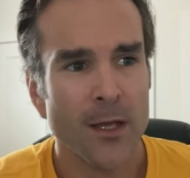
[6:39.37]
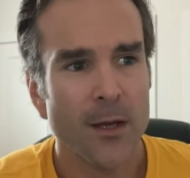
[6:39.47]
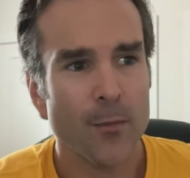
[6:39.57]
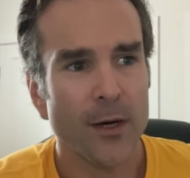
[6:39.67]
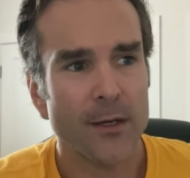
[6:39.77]

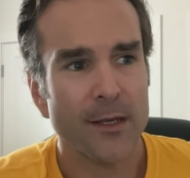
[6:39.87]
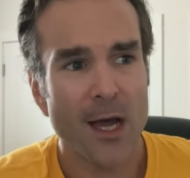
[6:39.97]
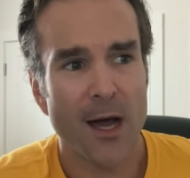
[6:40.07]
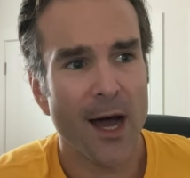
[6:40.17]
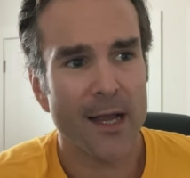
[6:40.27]
But yeah,
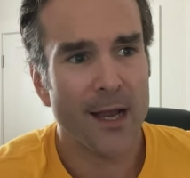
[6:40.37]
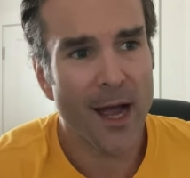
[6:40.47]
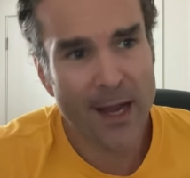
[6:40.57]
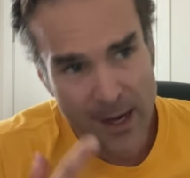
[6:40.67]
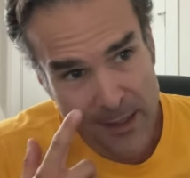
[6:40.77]

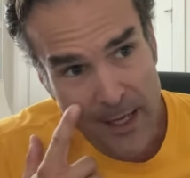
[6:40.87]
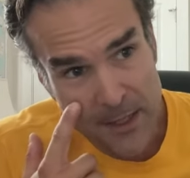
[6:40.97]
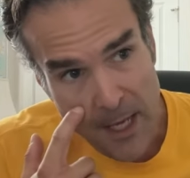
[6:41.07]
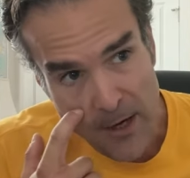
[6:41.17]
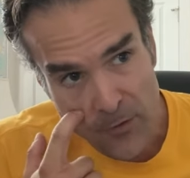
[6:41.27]
I like
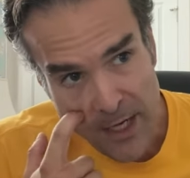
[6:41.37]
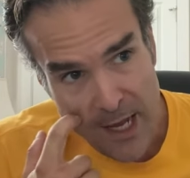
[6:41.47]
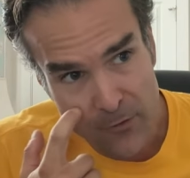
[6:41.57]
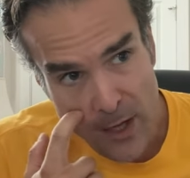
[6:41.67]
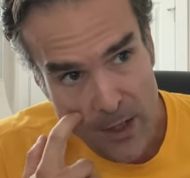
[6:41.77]
the Henry
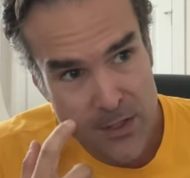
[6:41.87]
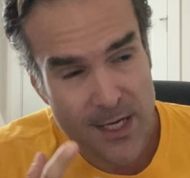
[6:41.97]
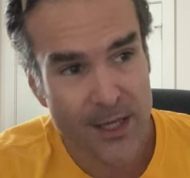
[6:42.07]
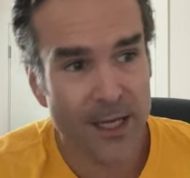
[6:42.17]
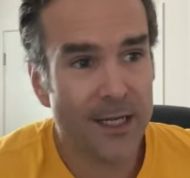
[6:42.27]
Cavill house. I
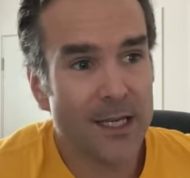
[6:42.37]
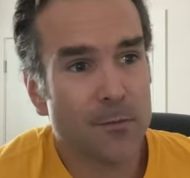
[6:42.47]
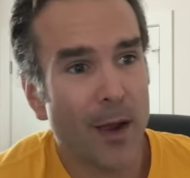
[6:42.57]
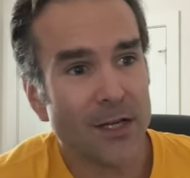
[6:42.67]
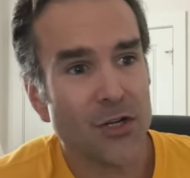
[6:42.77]
think it needs a
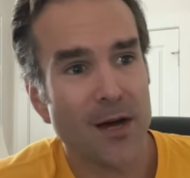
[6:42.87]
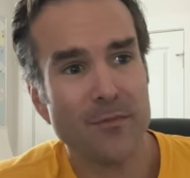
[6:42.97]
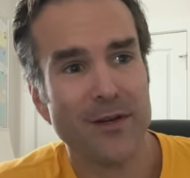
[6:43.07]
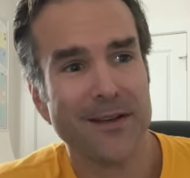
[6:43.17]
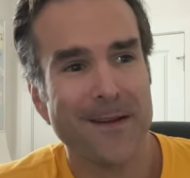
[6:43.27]
paint job,
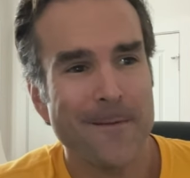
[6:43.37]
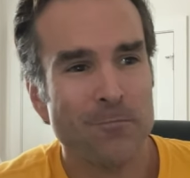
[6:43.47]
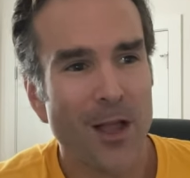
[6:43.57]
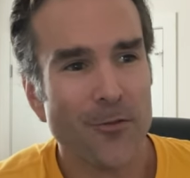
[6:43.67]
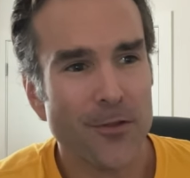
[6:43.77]
but
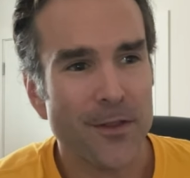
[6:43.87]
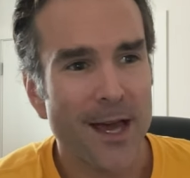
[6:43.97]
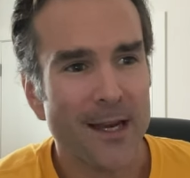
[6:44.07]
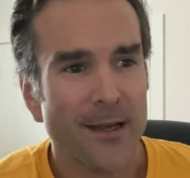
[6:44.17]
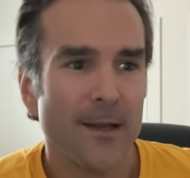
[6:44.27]
other than
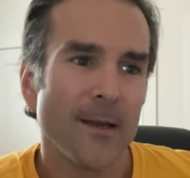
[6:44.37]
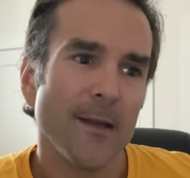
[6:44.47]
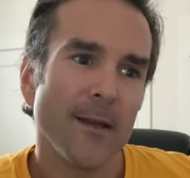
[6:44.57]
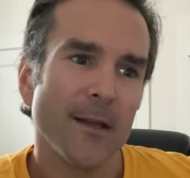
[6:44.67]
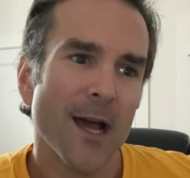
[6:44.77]
that,
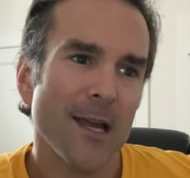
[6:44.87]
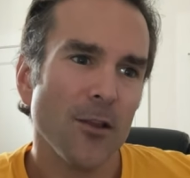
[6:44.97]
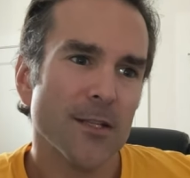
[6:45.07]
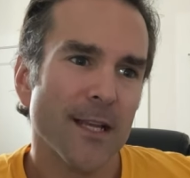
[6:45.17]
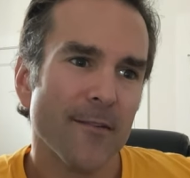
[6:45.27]
it kind of
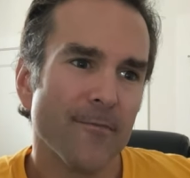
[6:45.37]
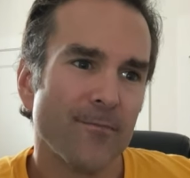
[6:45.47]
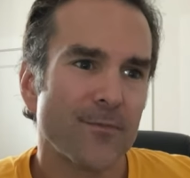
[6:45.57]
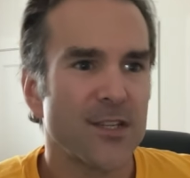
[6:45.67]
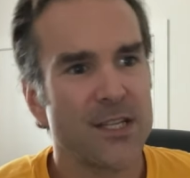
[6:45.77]
looks like a
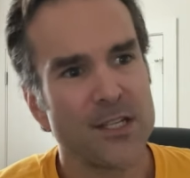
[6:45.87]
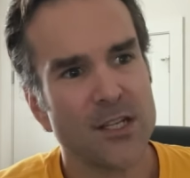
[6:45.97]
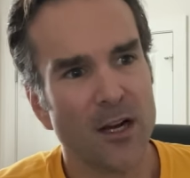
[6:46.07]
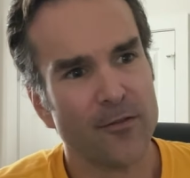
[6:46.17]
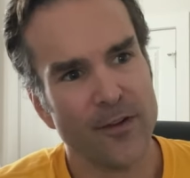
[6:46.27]

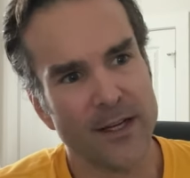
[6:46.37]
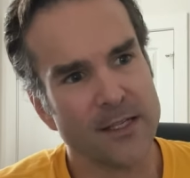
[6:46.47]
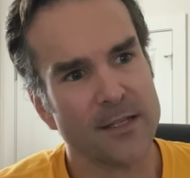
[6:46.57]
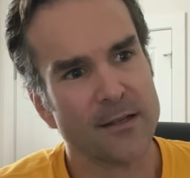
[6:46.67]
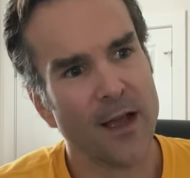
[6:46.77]
duck
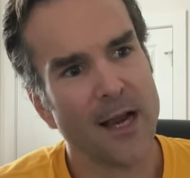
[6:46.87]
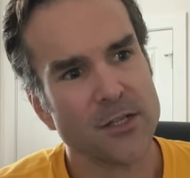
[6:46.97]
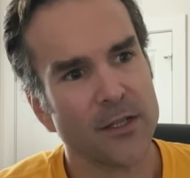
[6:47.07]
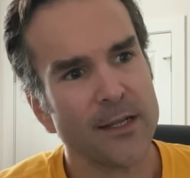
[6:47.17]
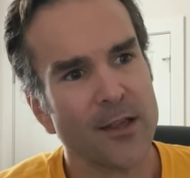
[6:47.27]
face,
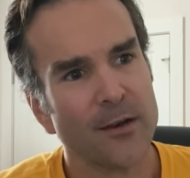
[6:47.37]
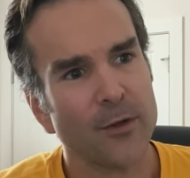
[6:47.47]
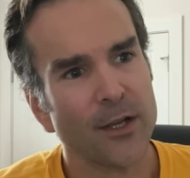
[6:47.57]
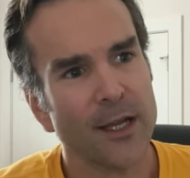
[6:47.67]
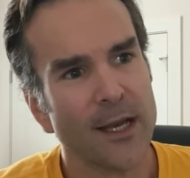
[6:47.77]
actually, now that I'm
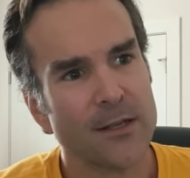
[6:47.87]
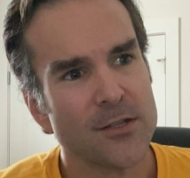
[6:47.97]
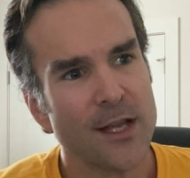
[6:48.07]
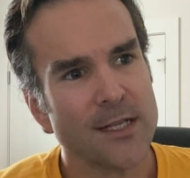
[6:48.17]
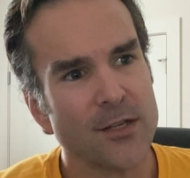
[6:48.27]
looking at it. So
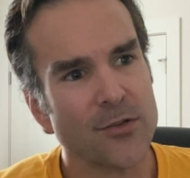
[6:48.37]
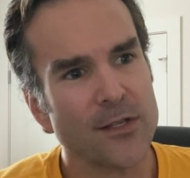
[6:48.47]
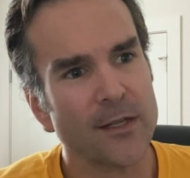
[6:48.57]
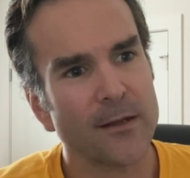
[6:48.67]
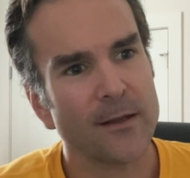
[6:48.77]
that's
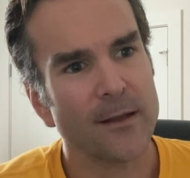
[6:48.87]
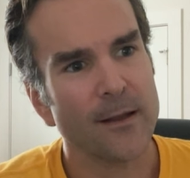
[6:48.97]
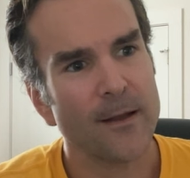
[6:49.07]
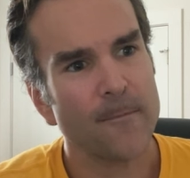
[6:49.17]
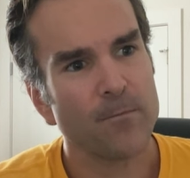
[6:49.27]
interesting.
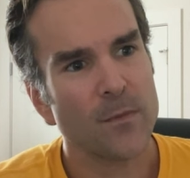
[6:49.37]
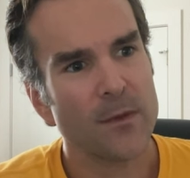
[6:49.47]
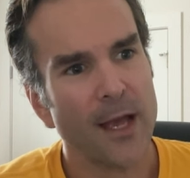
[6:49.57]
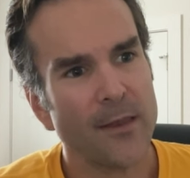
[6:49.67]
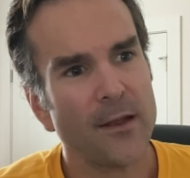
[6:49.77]

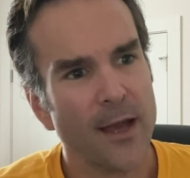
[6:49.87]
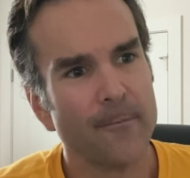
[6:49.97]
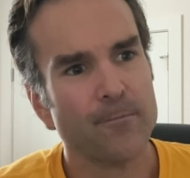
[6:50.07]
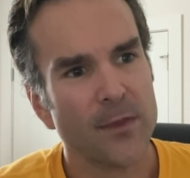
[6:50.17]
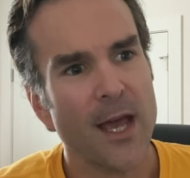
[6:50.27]

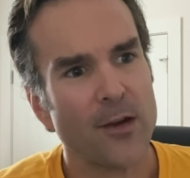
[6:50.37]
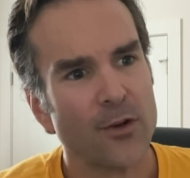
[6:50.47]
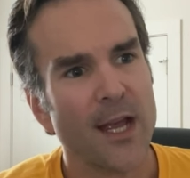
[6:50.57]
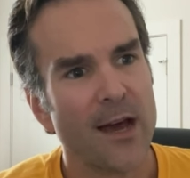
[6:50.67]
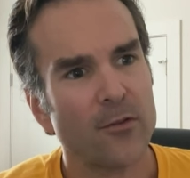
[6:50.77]
The Henry
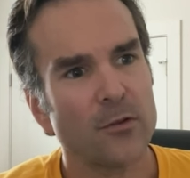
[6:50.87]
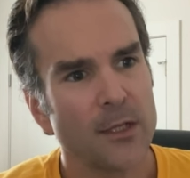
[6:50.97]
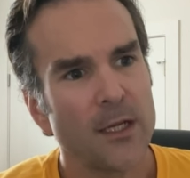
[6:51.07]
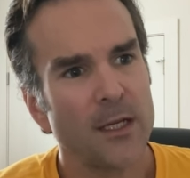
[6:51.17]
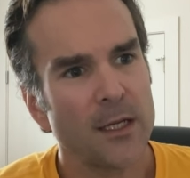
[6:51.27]
Cavill
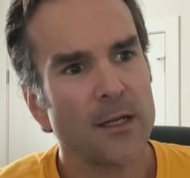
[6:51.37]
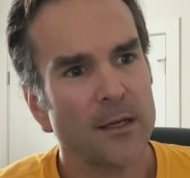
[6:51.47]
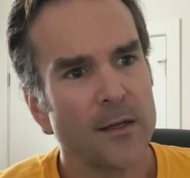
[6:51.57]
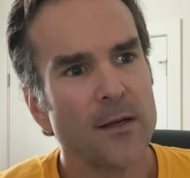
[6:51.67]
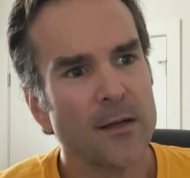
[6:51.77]

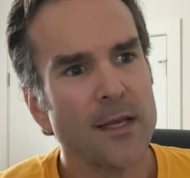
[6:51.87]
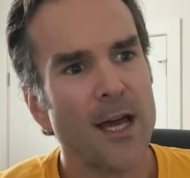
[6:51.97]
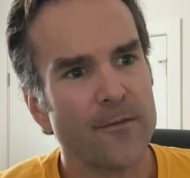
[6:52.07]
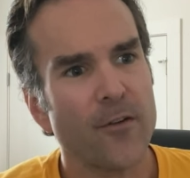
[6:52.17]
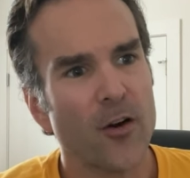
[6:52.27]

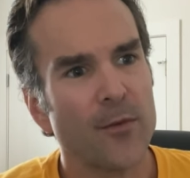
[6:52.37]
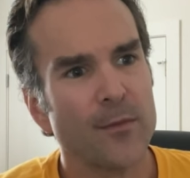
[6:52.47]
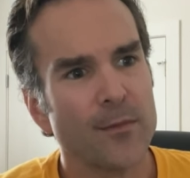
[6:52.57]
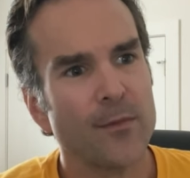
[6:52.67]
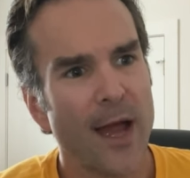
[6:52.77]
Kent Farm
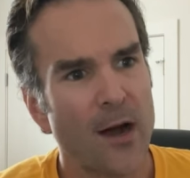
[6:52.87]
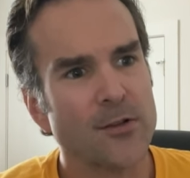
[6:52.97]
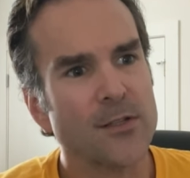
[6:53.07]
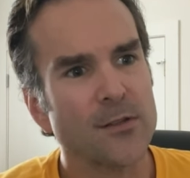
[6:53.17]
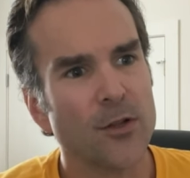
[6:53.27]

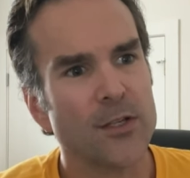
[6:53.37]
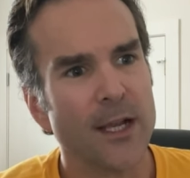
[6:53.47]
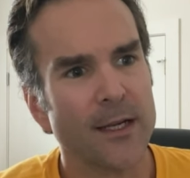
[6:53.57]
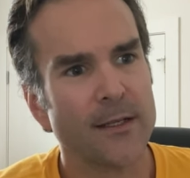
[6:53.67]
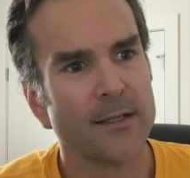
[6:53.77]
house looks like
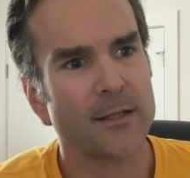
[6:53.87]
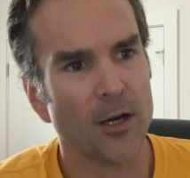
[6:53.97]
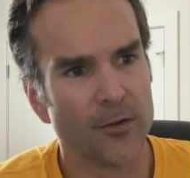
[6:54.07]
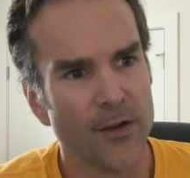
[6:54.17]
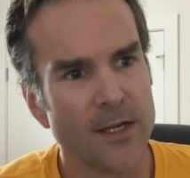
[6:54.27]
a
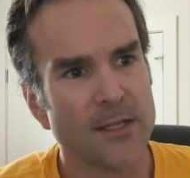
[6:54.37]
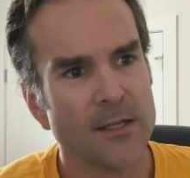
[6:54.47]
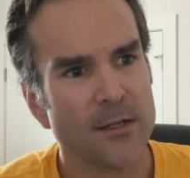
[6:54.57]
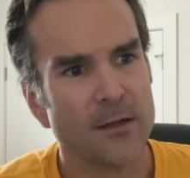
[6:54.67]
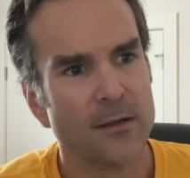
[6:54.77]
duck face.
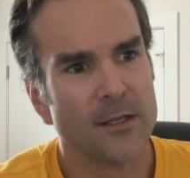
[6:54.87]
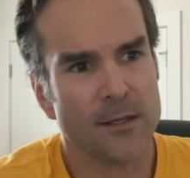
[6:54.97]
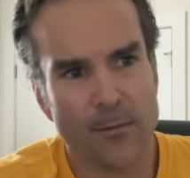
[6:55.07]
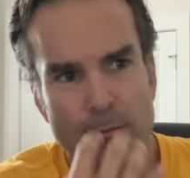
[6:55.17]
It's like the...